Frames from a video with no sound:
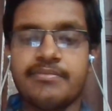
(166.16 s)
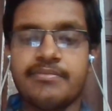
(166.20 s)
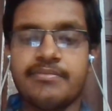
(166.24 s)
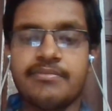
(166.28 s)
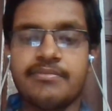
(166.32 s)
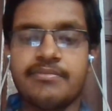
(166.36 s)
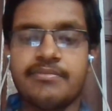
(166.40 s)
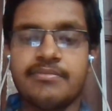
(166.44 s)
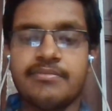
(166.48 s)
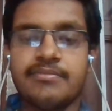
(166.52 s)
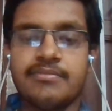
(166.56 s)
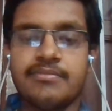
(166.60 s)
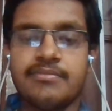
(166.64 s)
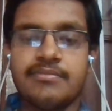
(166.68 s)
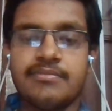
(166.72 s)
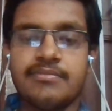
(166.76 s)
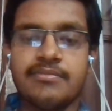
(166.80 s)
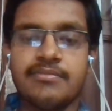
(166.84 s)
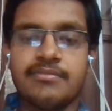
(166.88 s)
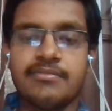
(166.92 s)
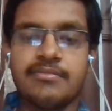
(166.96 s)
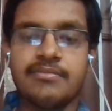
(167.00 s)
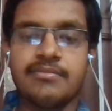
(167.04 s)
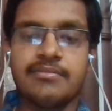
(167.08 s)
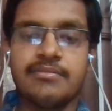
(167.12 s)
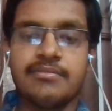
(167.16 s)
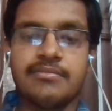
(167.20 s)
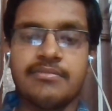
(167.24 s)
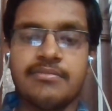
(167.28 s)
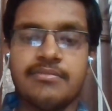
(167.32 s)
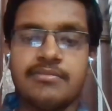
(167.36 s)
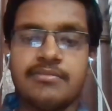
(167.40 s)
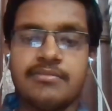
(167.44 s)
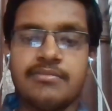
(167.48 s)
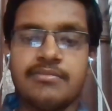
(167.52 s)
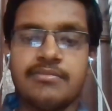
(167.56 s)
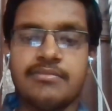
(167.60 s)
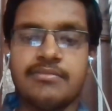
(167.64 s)

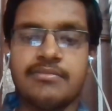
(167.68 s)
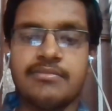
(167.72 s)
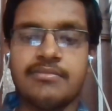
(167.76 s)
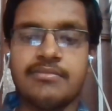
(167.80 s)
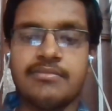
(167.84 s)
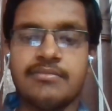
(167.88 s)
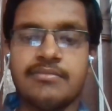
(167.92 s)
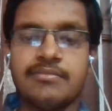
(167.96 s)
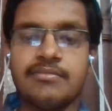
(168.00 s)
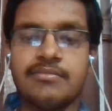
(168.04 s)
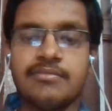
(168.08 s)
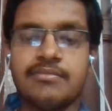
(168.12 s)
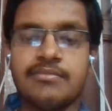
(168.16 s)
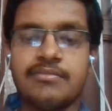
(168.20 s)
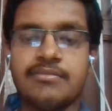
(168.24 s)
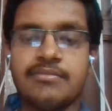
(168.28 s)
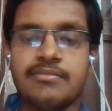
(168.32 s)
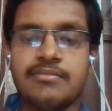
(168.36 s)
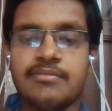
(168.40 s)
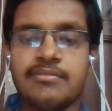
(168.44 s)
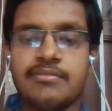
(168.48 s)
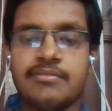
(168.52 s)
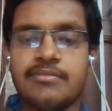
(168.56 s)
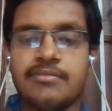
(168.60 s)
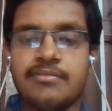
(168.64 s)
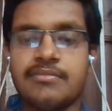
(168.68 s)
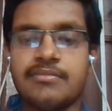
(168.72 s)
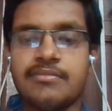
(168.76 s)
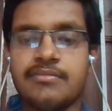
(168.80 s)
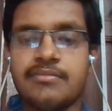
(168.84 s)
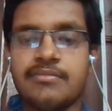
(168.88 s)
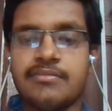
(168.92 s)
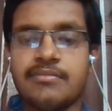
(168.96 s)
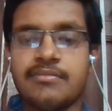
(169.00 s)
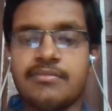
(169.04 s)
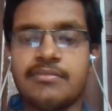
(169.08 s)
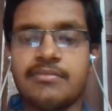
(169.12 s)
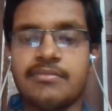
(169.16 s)

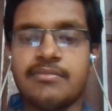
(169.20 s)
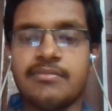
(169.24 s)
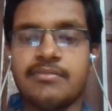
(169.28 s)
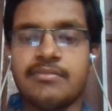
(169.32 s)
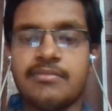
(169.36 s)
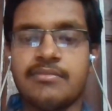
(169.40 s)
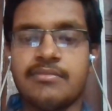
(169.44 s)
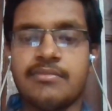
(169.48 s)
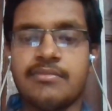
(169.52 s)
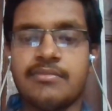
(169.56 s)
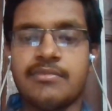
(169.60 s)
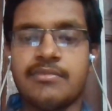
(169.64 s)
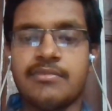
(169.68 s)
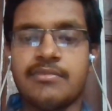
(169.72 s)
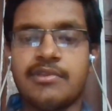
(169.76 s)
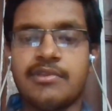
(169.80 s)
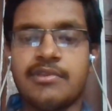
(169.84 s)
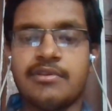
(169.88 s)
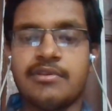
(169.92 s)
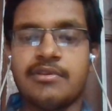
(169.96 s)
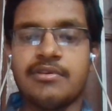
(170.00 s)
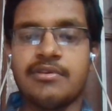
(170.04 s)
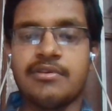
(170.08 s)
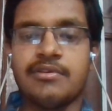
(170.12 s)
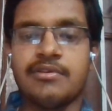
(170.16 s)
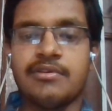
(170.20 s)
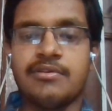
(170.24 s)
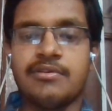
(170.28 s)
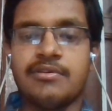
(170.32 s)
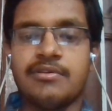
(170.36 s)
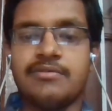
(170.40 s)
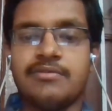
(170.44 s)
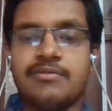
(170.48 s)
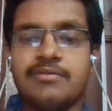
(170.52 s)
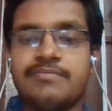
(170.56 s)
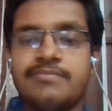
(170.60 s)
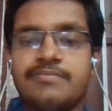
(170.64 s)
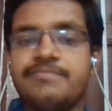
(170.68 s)

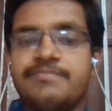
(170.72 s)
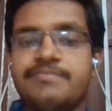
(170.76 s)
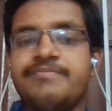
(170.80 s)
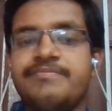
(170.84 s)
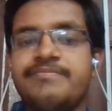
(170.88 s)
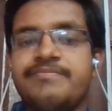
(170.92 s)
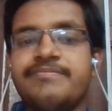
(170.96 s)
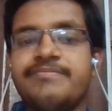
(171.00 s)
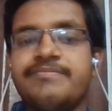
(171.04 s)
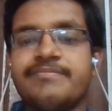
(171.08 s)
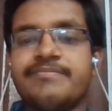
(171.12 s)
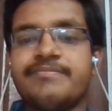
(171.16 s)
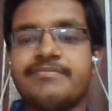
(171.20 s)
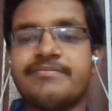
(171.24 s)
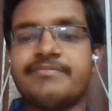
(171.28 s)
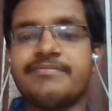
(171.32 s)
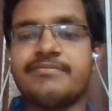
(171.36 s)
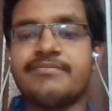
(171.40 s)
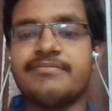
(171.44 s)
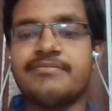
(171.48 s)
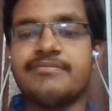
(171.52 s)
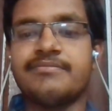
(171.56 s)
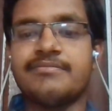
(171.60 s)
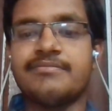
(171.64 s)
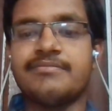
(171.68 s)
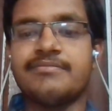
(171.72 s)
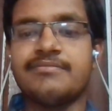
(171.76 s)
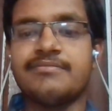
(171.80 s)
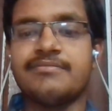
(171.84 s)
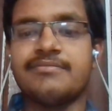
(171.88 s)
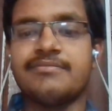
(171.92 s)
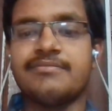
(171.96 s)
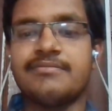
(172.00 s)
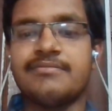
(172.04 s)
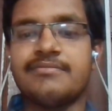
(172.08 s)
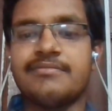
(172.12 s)
(not speaking)